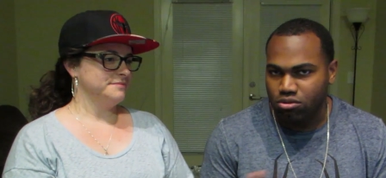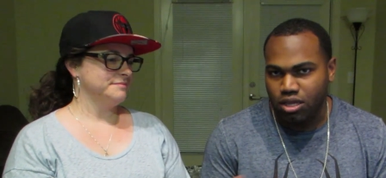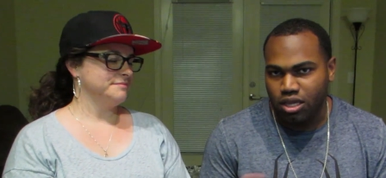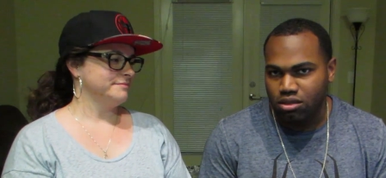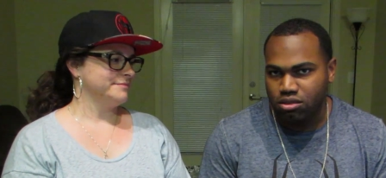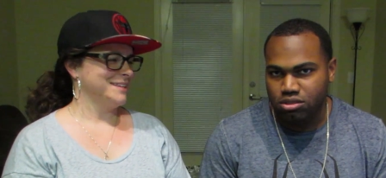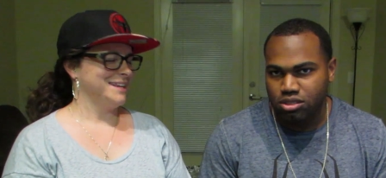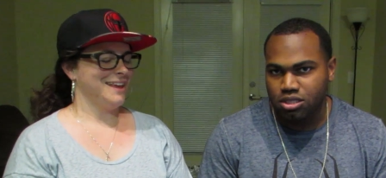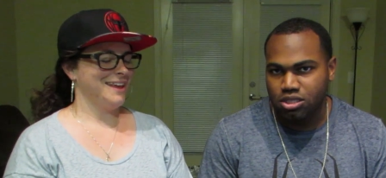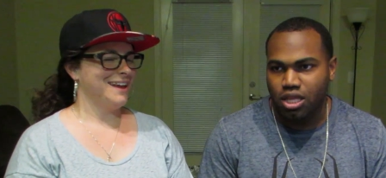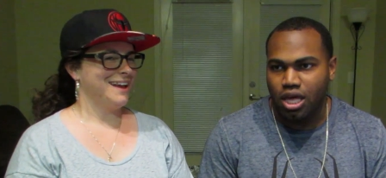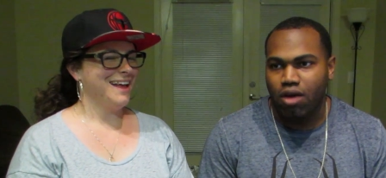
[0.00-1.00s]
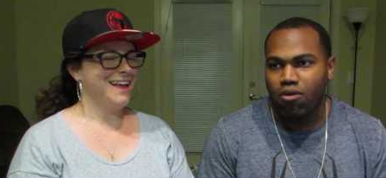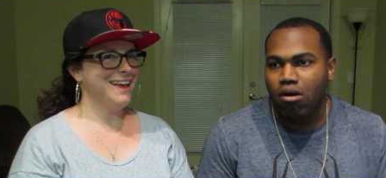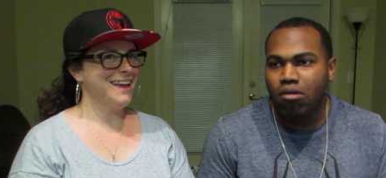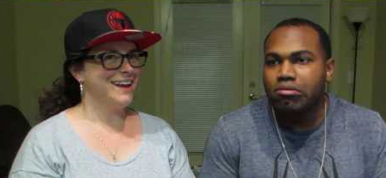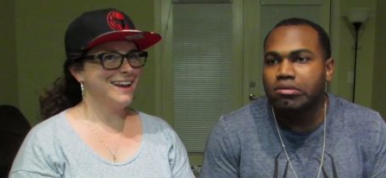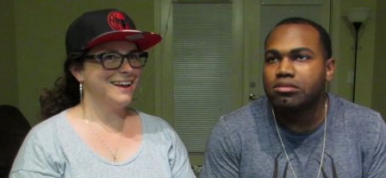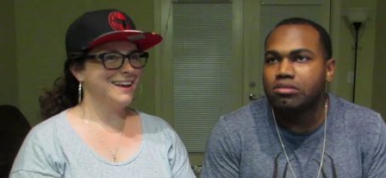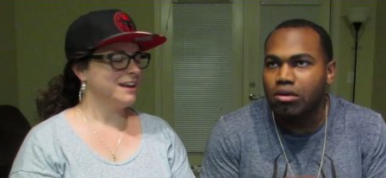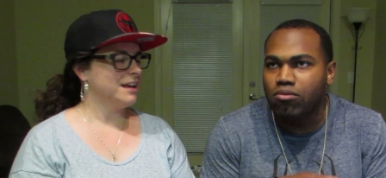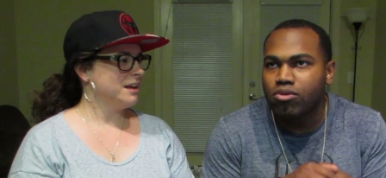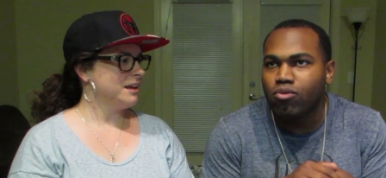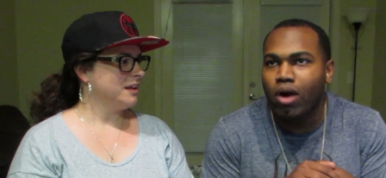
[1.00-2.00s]
Speaker 1: like she, she like I want
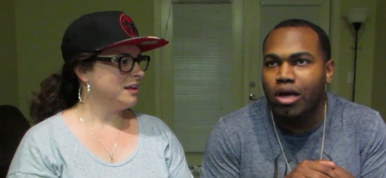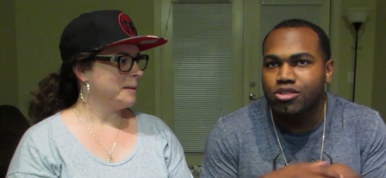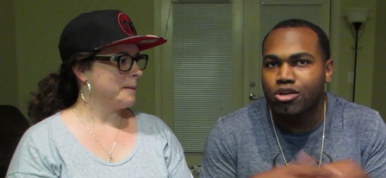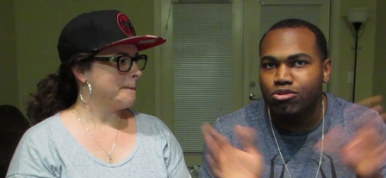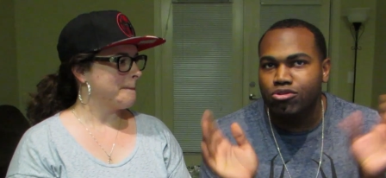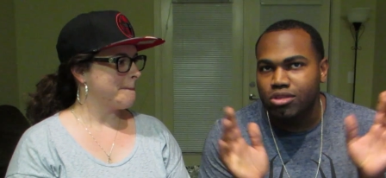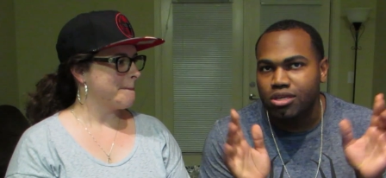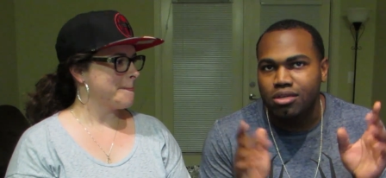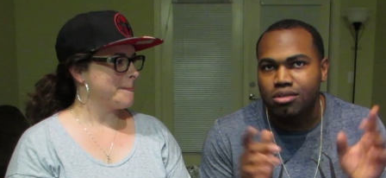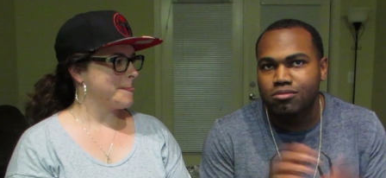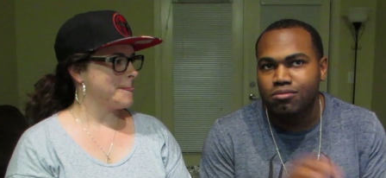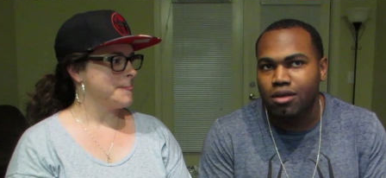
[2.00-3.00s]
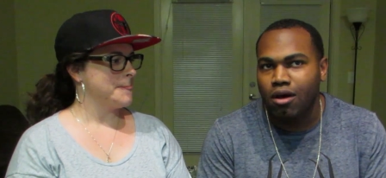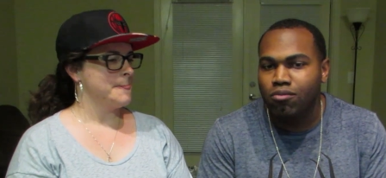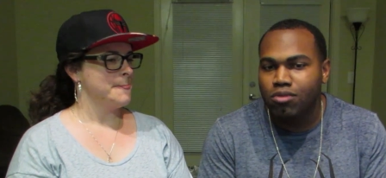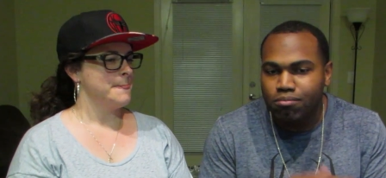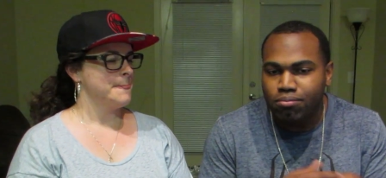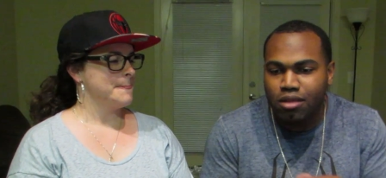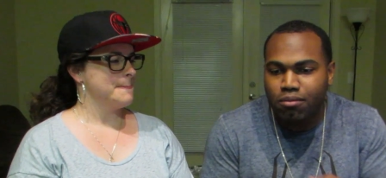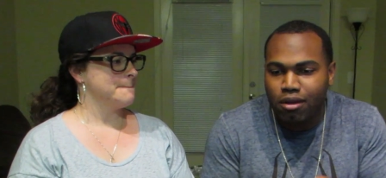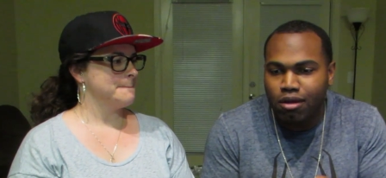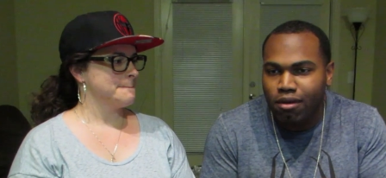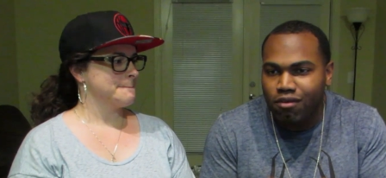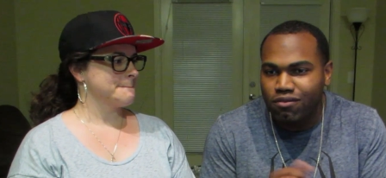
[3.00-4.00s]
to, I want to watch other things, but I want to
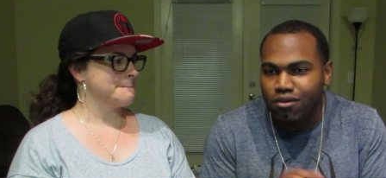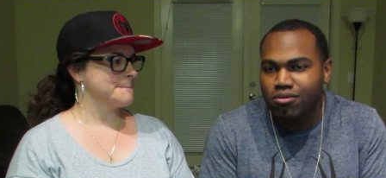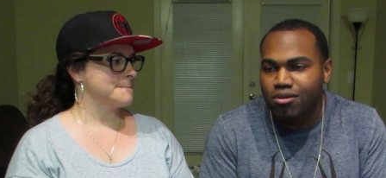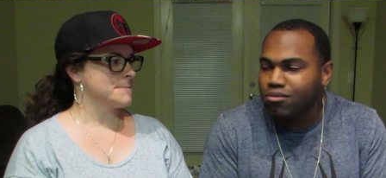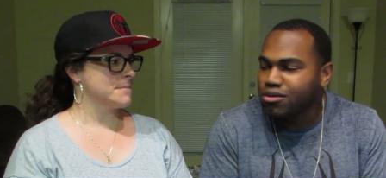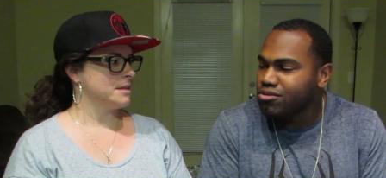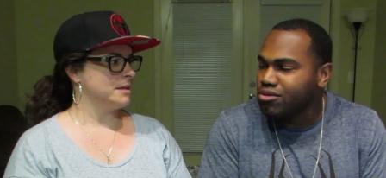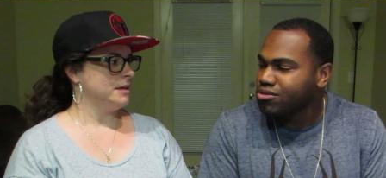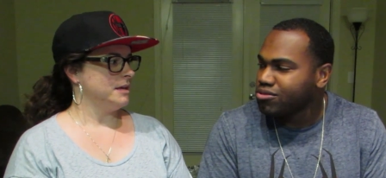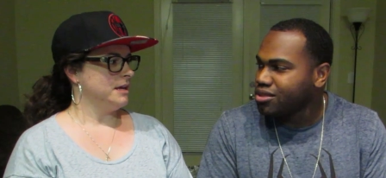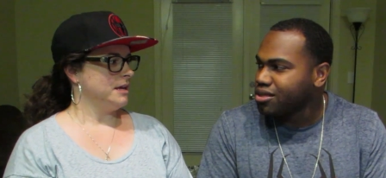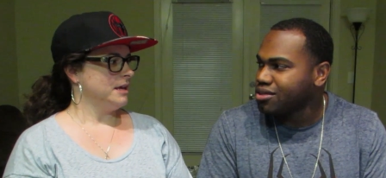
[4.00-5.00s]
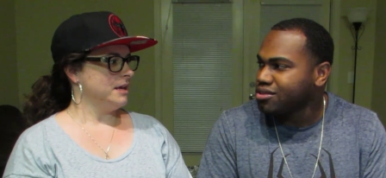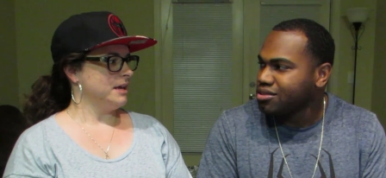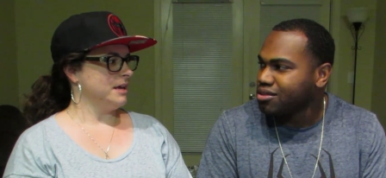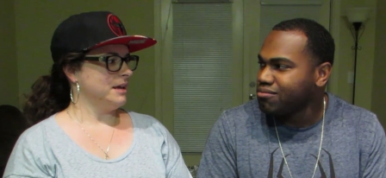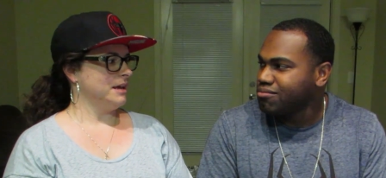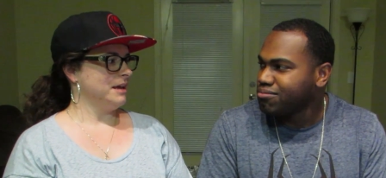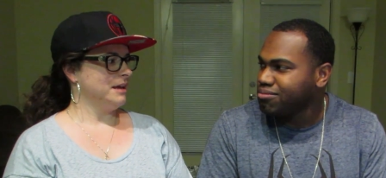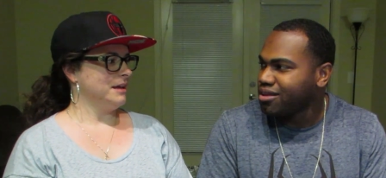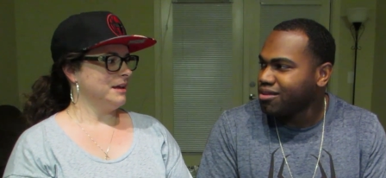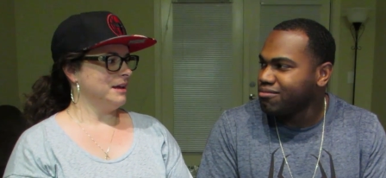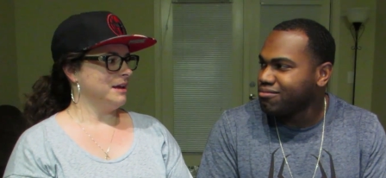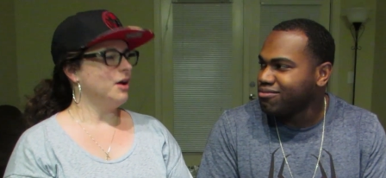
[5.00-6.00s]
be on my phone. I want to do other things and
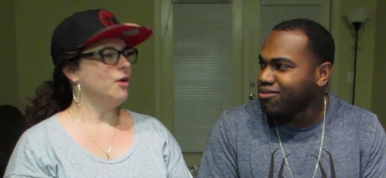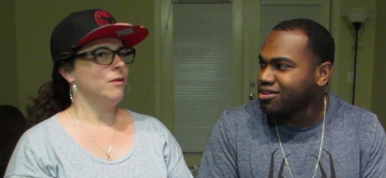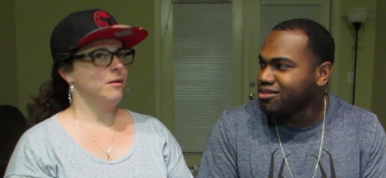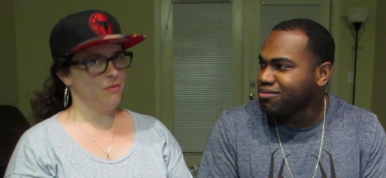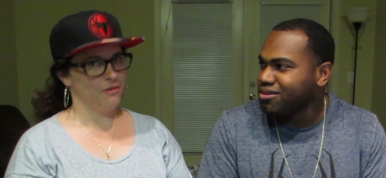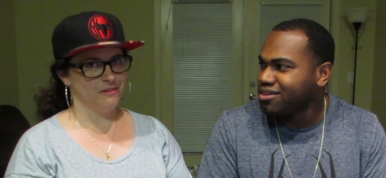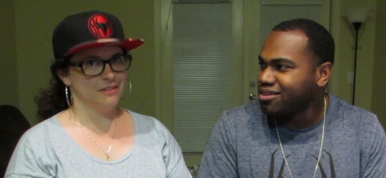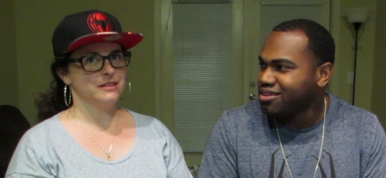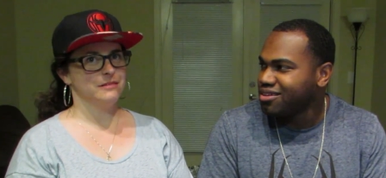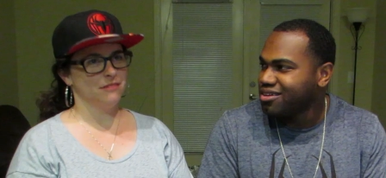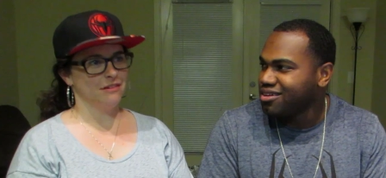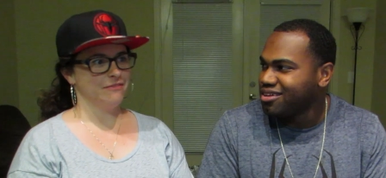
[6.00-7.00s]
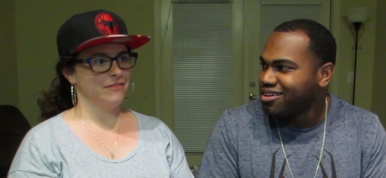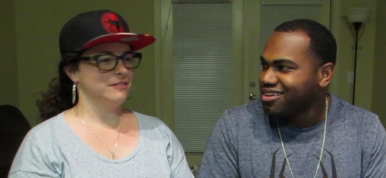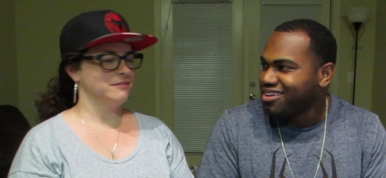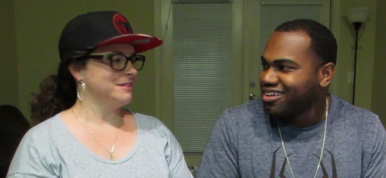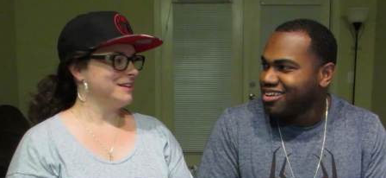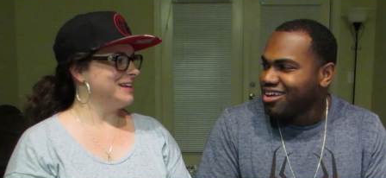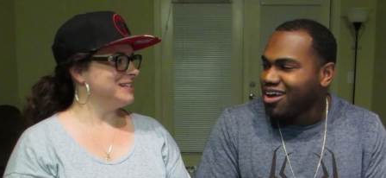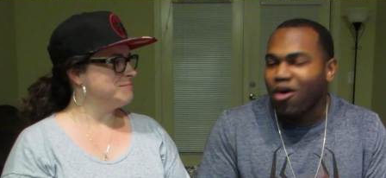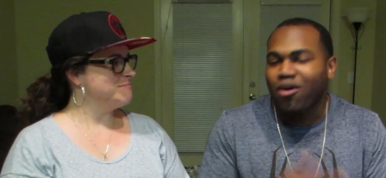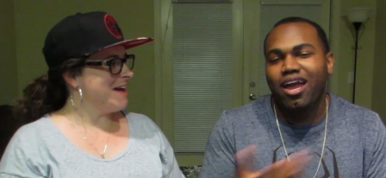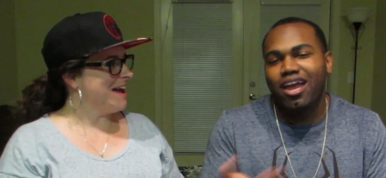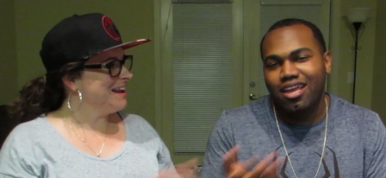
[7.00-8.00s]
play.
Speaker 2: Oh, I'm phone. always on my phone. It's
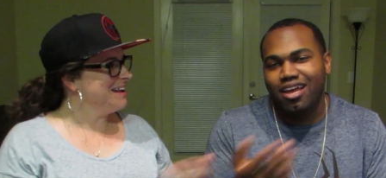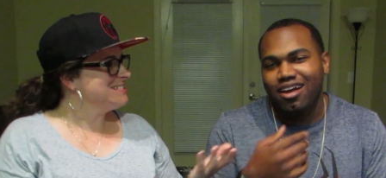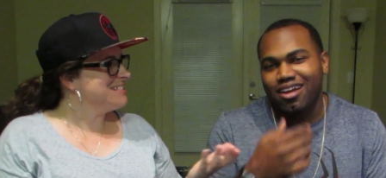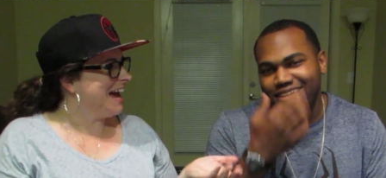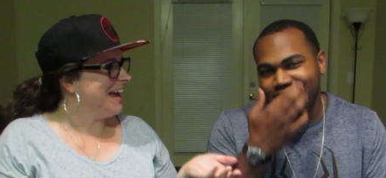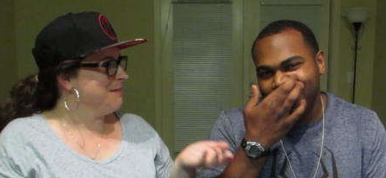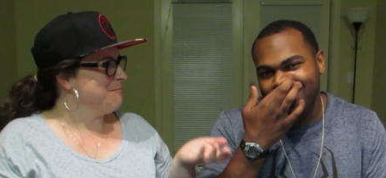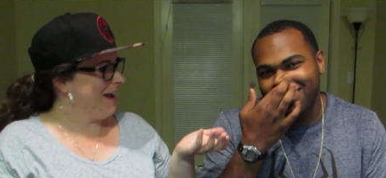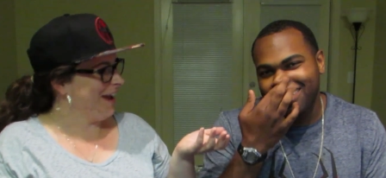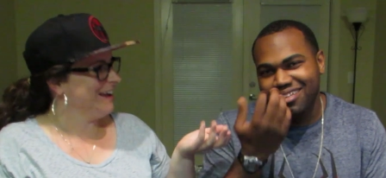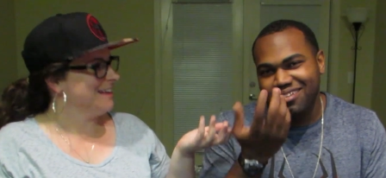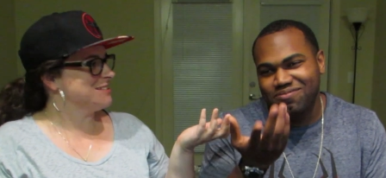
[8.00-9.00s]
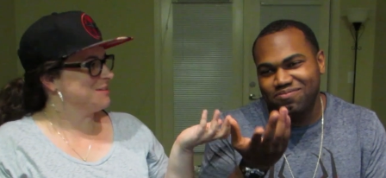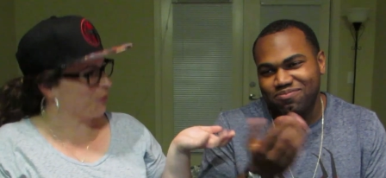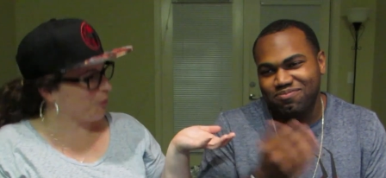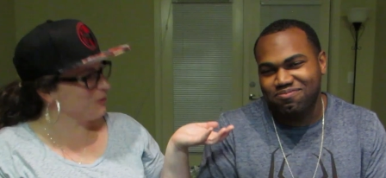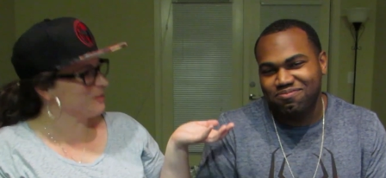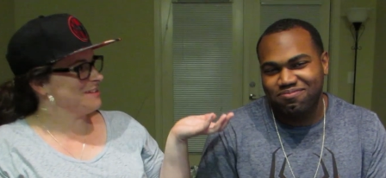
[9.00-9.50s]
okay. Men in tight pants. Of course,